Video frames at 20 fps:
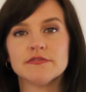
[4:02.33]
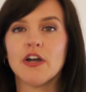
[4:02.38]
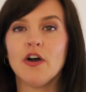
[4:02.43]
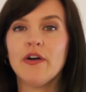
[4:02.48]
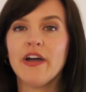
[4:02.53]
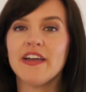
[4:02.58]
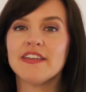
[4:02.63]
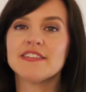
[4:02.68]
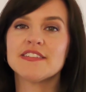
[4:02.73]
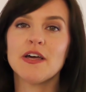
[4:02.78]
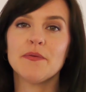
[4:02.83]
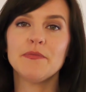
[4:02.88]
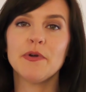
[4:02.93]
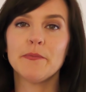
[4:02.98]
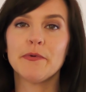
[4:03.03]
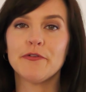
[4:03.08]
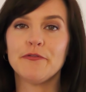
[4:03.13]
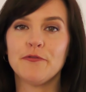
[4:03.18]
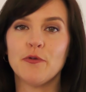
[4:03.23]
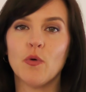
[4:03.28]
Okay, step
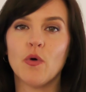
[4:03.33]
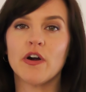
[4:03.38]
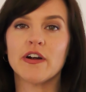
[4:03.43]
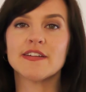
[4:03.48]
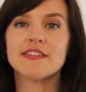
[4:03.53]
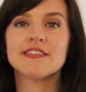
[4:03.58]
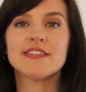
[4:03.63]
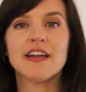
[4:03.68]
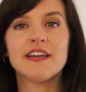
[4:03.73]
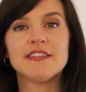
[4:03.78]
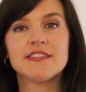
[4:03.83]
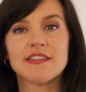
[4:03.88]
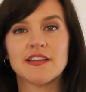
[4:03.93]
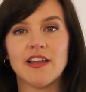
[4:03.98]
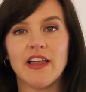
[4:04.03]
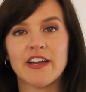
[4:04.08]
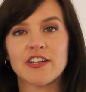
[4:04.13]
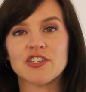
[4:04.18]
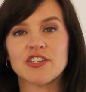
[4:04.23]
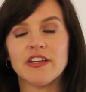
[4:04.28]
number 4, site
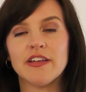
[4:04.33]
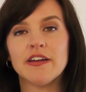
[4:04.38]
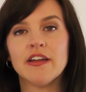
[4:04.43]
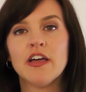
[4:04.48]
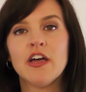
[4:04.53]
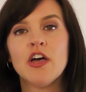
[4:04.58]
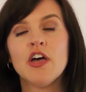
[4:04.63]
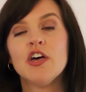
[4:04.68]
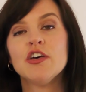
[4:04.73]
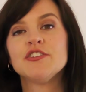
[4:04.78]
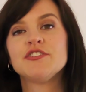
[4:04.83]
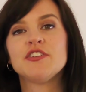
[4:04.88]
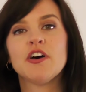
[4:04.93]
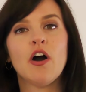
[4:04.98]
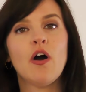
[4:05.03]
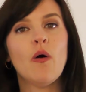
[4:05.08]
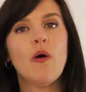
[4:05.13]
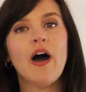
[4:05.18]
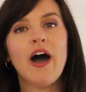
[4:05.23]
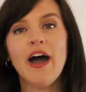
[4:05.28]
selection.
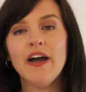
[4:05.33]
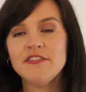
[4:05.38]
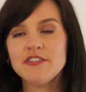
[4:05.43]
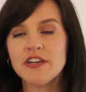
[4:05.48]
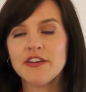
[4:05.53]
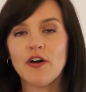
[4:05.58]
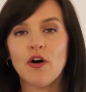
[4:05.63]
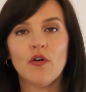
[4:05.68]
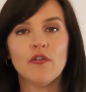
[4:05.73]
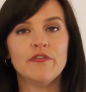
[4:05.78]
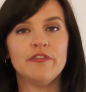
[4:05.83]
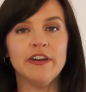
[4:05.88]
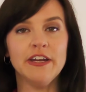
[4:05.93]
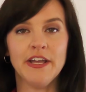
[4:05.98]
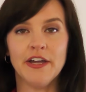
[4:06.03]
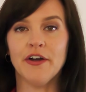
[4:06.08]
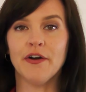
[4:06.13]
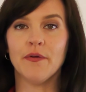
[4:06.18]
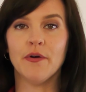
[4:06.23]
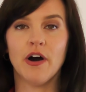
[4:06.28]
So I've done a whole
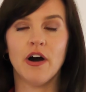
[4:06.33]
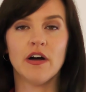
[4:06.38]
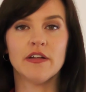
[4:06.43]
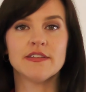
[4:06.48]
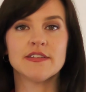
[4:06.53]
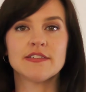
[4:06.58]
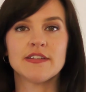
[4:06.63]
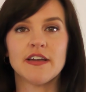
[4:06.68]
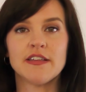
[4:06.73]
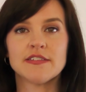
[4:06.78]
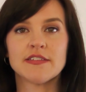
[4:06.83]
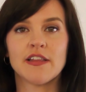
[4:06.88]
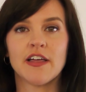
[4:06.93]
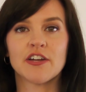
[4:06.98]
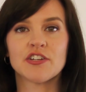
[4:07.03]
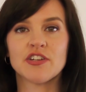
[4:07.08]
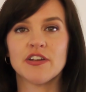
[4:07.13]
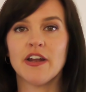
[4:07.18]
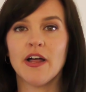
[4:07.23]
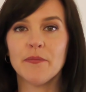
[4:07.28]
video on site
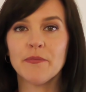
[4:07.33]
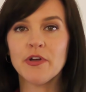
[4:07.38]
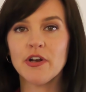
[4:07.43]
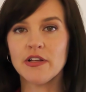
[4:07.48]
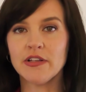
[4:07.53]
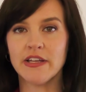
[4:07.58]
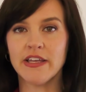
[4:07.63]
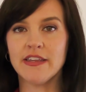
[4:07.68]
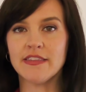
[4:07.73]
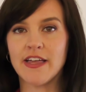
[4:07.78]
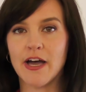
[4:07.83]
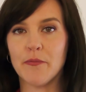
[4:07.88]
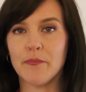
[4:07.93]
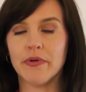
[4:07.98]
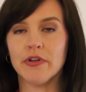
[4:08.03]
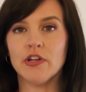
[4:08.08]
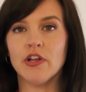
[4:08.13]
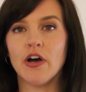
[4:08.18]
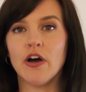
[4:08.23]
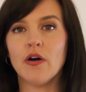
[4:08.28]
selection, and I'm going to link
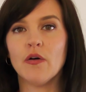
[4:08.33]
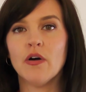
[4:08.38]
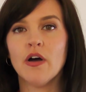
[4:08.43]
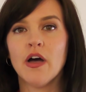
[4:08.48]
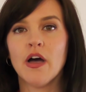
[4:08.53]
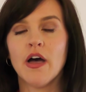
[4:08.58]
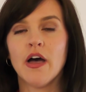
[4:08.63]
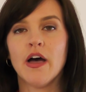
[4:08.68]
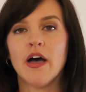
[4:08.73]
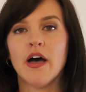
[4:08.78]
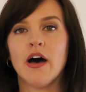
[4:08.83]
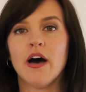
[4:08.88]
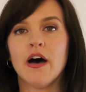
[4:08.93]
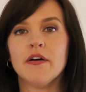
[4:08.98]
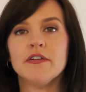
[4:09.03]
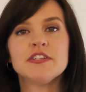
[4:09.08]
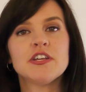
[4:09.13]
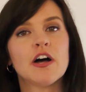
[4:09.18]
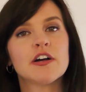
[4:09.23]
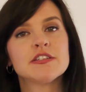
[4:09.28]
that below.
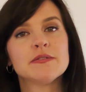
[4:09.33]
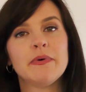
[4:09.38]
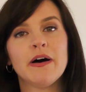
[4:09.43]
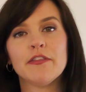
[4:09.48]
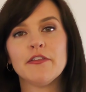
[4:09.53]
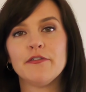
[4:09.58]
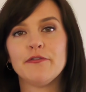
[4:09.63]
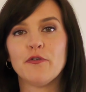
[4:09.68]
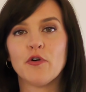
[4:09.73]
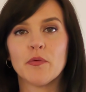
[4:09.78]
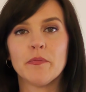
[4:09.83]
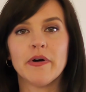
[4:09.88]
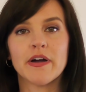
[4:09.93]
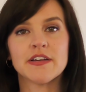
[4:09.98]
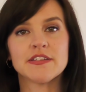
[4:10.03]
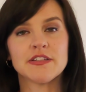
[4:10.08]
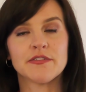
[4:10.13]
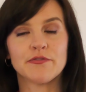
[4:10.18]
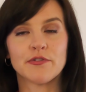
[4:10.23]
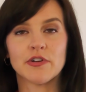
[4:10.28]
It talks about the 4
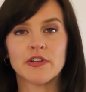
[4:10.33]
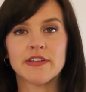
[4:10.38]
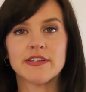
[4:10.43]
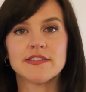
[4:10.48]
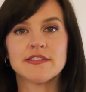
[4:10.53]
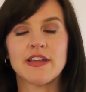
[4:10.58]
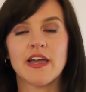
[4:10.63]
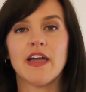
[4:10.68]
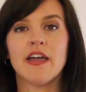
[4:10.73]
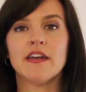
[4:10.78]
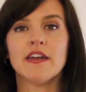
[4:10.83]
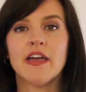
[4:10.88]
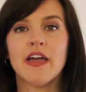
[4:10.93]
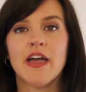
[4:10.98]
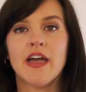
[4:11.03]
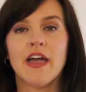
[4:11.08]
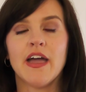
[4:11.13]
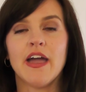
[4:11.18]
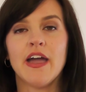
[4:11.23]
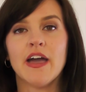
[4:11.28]
buckets of real estate,
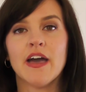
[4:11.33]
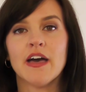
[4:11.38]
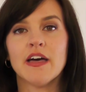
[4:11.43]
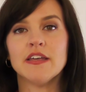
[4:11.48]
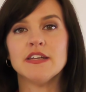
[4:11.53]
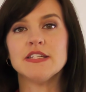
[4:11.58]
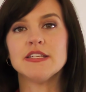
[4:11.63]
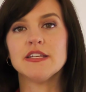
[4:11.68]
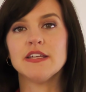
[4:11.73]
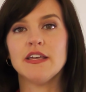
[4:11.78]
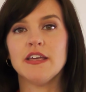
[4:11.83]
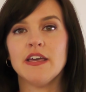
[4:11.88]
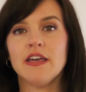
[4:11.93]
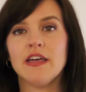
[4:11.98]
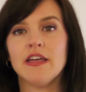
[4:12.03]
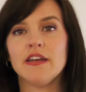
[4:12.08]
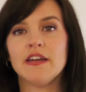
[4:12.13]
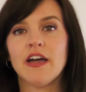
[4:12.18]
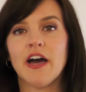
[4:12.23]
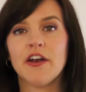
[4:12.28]
and
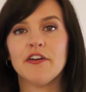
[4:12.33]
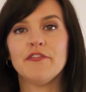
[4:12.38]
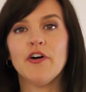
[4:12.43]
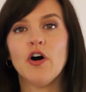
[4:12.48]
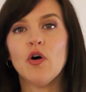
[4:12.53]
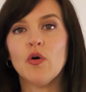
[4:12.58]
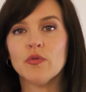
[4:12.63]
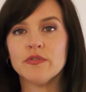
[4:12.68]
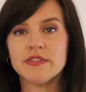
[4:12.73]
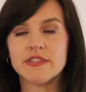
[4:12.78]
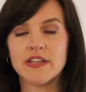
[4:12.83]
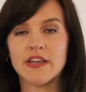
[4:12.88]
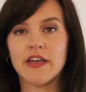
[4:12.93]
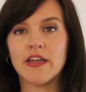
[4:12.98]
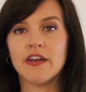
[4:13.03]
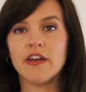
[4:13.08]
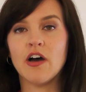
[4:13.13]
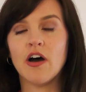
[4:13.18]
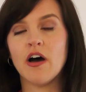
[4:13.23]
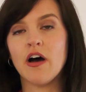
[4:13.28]
it kind of hones
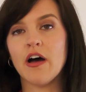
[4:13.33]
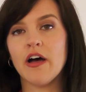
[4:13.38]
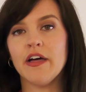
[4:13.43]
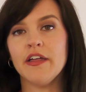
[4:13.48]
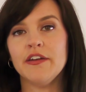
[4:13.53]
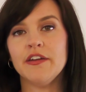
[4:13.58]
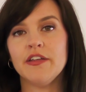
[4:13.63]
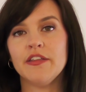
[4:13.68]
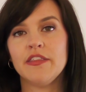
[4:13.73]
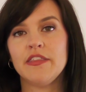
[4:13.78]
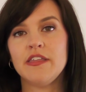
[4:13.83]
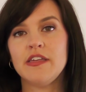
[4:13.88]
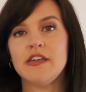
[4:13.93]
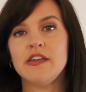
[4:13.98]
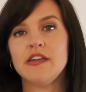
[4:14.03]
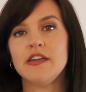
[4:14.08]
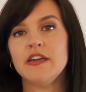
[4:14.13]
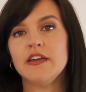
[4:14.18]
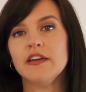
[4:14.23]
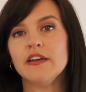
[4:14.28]
in on
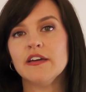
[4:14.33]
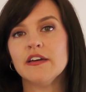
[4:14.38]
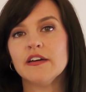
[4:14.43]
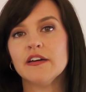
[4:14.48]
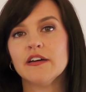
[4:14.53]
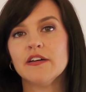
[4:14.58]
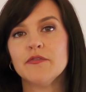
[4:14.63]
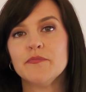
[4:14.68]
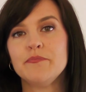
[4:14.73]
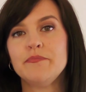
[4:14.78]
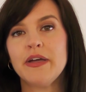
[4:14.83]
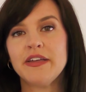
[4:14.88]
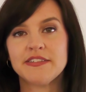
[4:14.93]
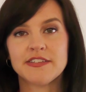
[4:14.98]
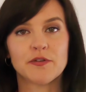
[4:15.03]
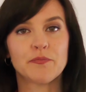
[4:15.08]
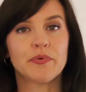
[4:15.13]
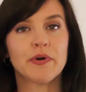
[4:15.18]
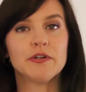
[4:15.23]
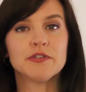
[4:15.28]
the
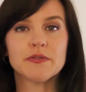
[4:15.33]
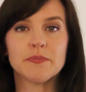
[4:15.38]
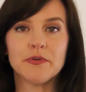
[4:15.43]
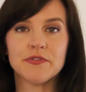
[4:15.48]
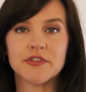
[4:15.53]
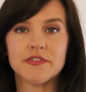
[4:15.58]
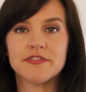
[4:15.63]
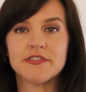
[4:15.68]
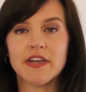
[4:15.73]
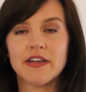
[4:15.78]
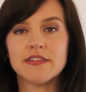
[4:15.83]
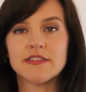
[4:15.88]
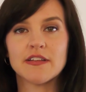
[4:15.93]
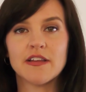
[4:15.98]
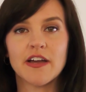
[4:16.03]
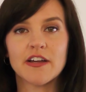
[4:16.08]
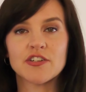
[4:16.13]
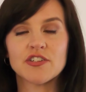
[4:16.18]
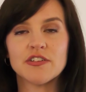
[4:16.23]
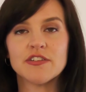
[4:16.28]
basic principles of site
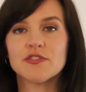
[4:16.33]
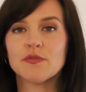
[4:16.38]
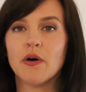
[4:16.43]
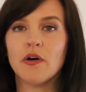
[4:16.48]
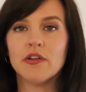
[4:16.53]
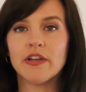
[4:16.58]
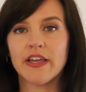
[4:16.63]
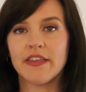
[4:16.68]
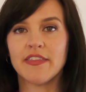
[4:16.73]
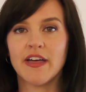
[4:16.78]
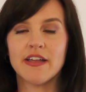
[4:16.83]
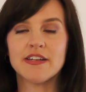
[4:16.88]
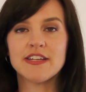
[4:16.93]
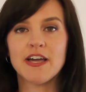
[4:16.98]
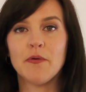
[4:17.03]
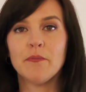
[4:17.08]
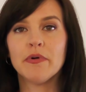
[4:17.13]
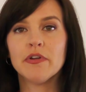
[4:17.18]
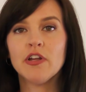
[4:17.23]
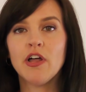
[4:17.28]
selection. So I'll link that
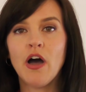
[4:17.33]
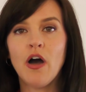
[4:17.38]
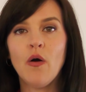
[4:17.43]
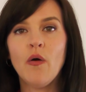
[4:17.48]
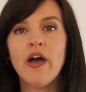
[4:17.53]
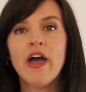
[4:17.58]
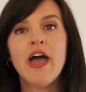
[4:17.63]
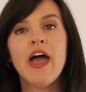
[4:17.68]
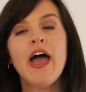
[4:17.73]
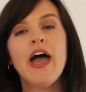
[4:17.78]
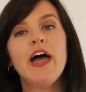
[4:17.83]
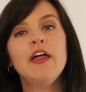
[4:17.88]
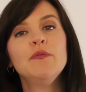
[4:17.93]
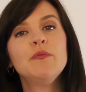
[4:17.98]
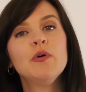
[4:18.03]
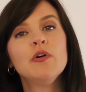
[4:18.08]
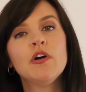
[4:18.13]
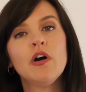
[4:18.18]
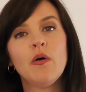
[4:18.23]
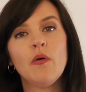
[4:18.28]
down below,
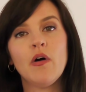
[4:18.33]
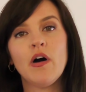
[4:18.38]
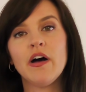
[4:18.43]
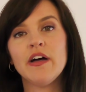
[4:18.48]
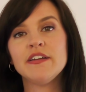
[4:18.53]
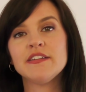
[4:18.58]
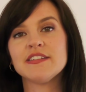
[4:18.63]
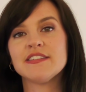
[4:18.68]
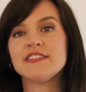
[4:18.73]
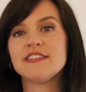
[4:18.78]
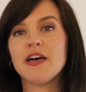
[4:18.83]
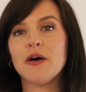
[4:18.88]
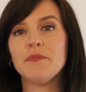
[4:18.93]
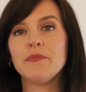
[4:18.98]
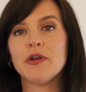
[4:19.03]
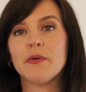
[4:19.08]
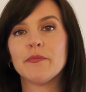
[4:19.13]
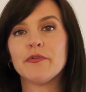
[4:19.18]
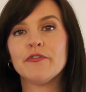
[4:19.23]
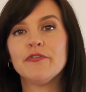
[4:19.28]
and we'll go on to
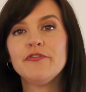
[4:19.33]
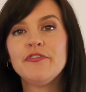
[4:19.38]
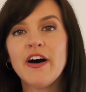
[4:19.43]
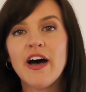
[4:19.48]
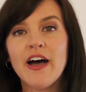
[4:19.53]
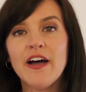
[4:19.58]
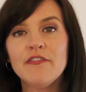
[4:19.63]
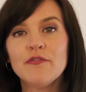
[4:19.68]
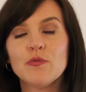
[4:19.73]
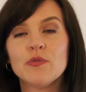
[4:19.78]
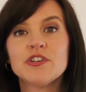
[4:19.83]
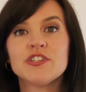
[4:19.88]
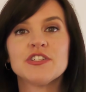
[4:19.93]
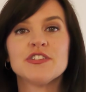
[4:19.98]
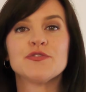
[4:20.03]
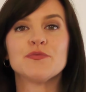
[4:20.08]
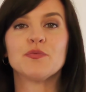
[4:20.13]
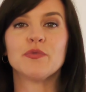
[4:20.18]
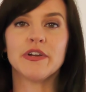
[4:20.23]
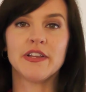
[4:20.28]
step number 5,
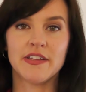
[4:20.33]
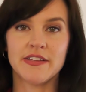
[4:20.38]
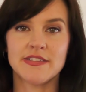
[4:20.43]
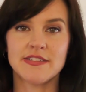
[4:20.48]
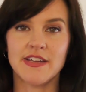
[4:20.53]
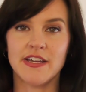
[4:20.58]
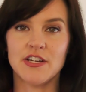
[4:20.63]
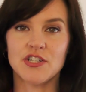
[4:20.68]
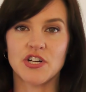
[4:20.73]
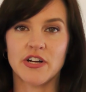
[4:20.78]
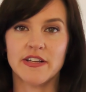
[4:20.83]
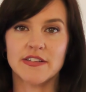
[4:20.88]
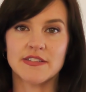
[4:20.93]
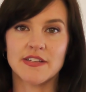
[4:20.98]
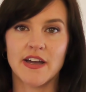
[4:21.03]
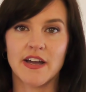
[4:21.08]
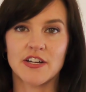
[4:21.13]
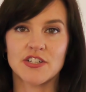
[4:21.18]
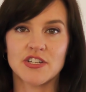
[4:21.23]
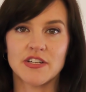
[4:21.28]
which is real estate
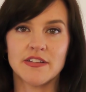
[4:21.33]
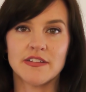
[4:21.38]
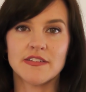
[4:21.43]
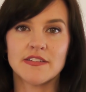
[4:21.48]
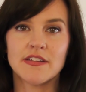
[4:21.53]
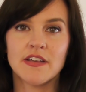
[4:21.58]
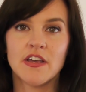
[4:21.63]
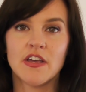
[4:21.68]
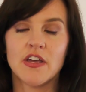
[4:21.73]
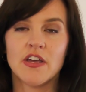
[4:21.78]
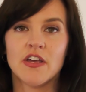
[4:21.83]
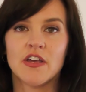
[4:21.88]
transactions.